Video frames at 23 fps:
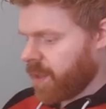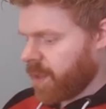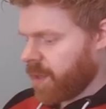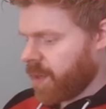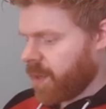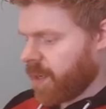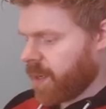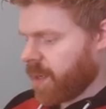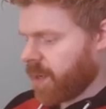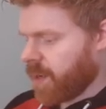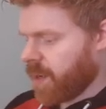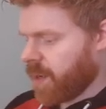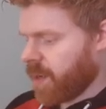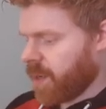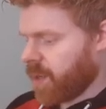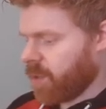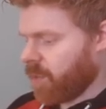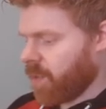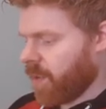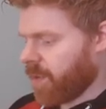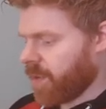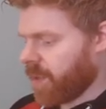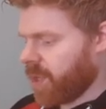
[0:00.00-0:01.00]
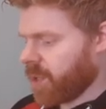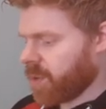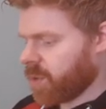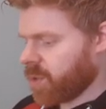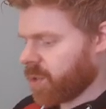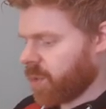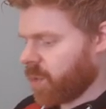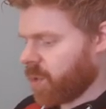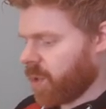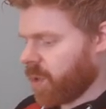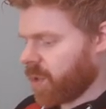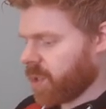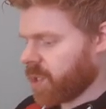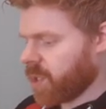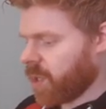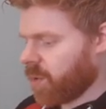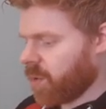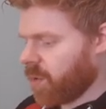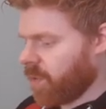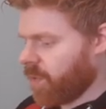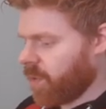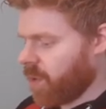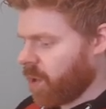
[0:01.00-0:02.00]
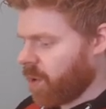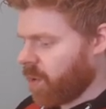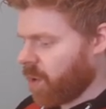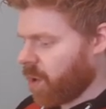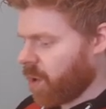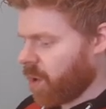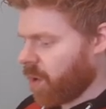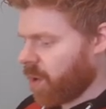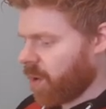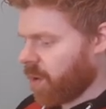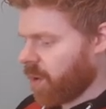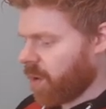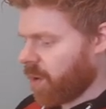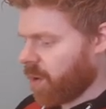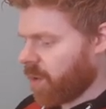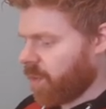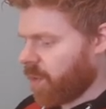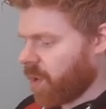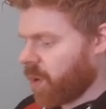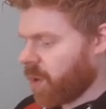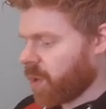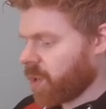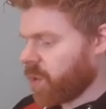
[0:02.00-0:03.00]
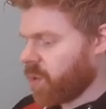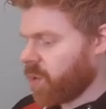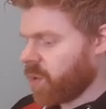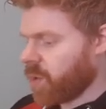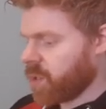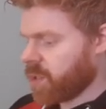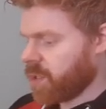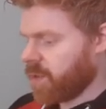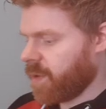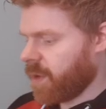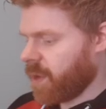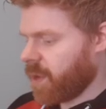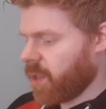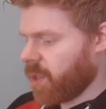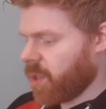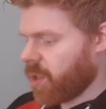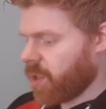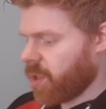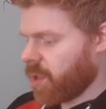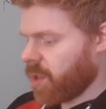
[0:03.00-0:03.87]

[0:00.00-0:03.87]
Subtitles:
I should be up for this one. So we've got Tonovu of Arnautovic.